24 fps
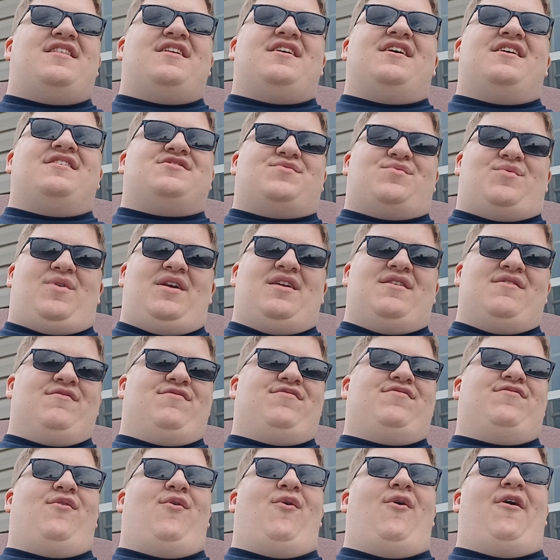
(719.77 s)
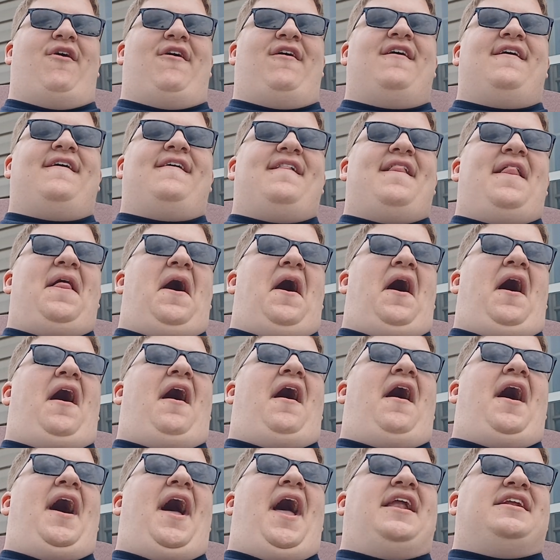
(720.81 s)
it's written for.
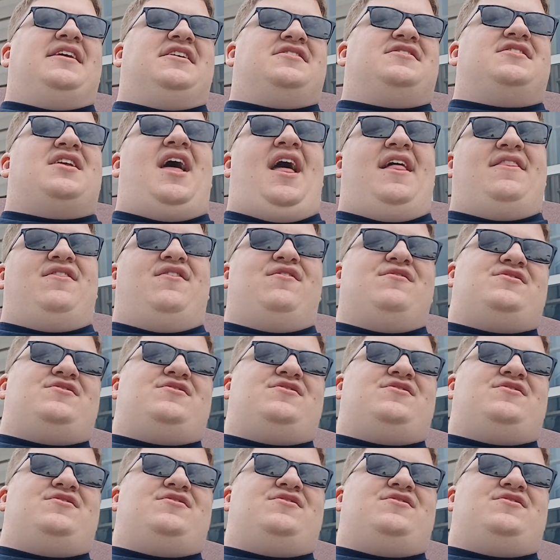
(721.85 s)
And the